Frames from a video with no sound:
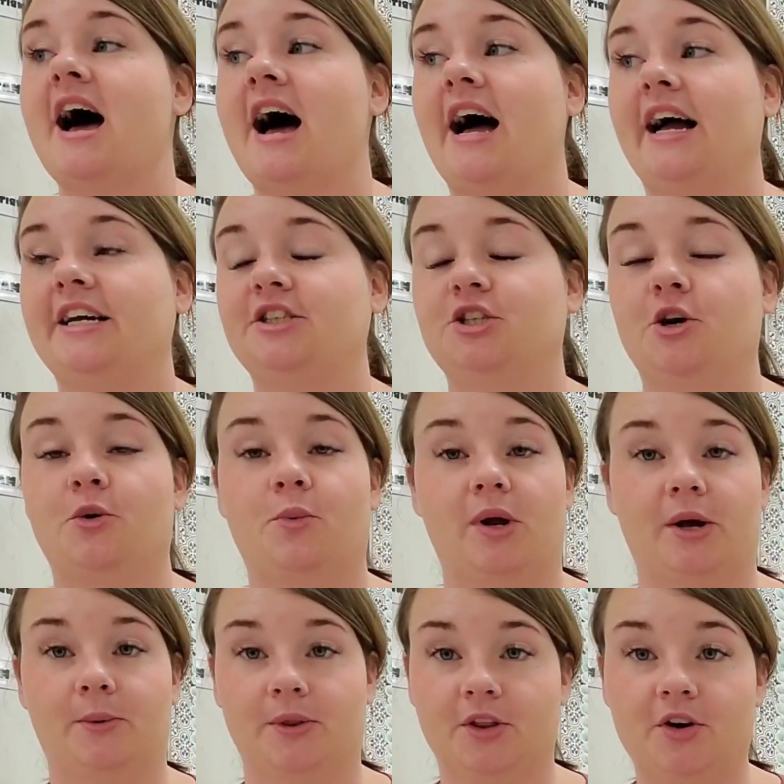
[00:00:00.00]
I showed
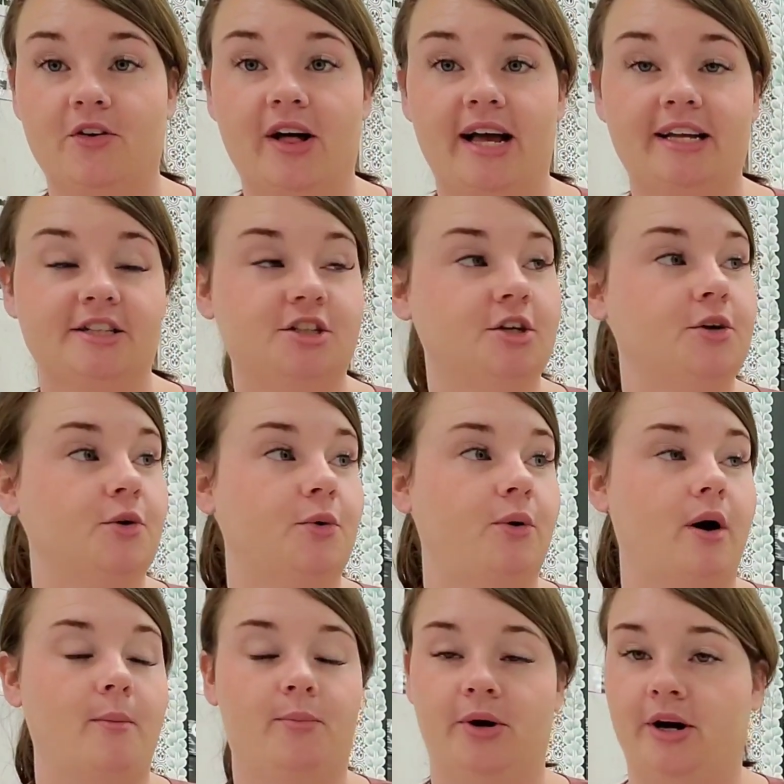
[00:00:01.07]
what it would look like to